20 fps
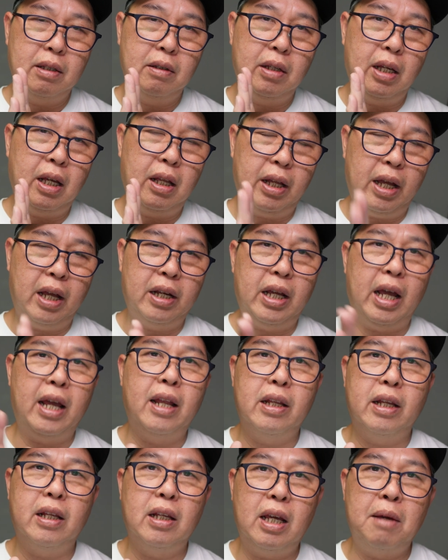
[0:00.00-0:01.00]

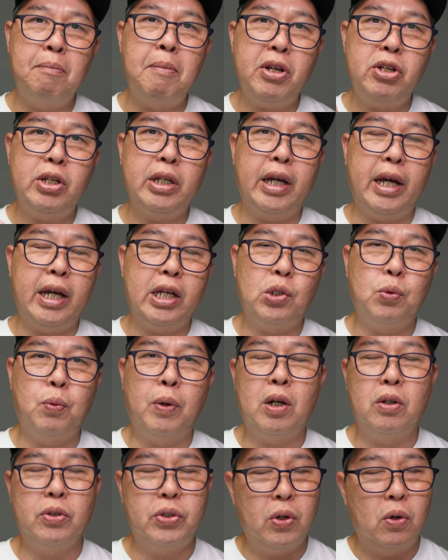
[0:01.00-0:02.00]
and imaging as
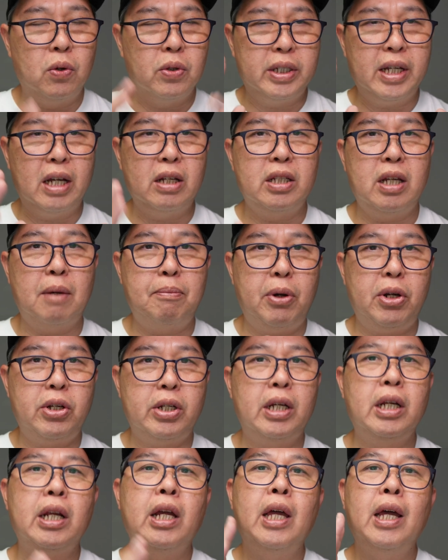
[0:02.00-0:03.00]
well. So sound
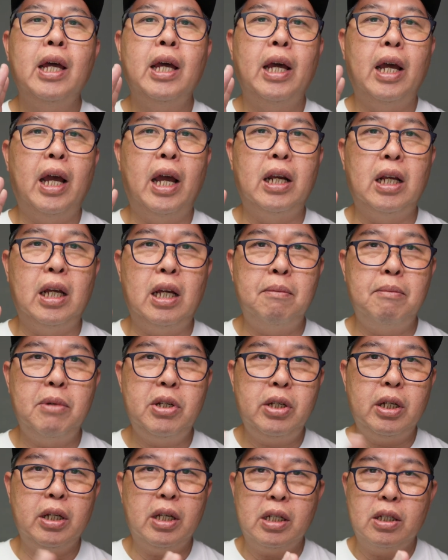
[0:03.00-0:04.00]
separation and
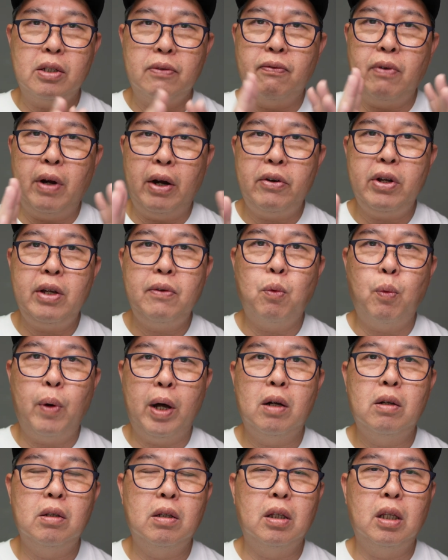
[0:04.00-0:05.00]
imaging is very
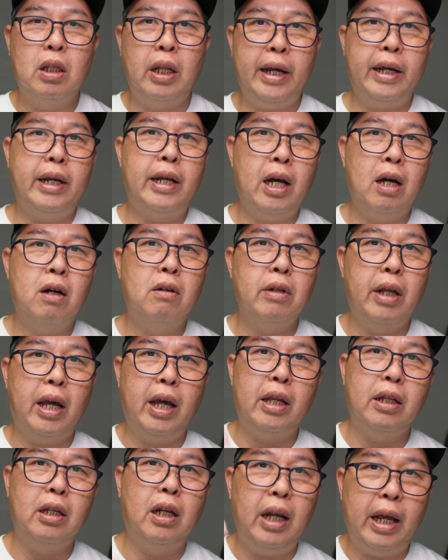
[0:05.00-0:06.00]
well laid out,
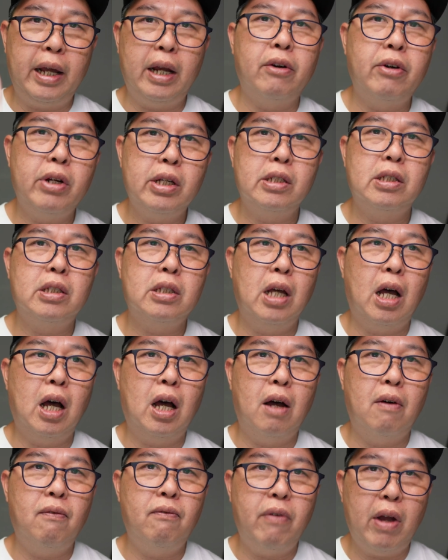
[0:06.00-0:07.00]
and the layerings
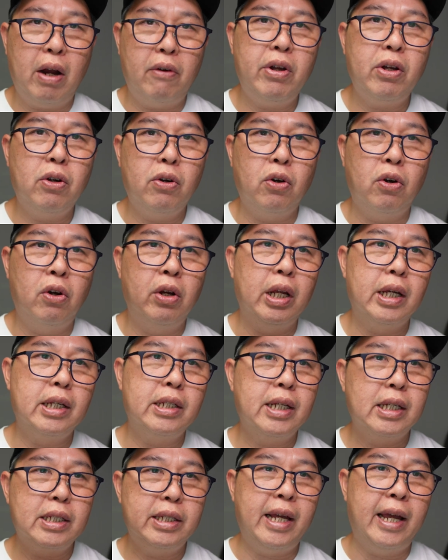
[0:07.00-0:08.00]
are very good. It's
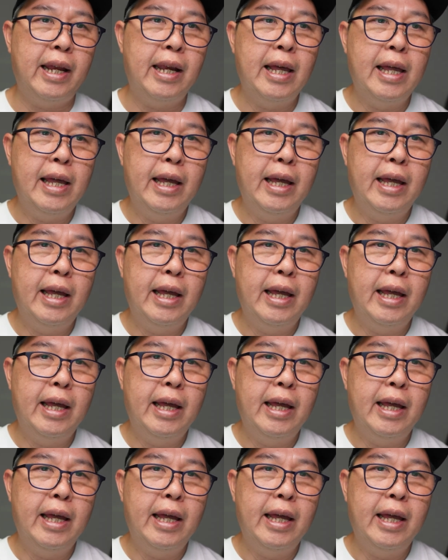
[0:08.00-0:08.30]
just that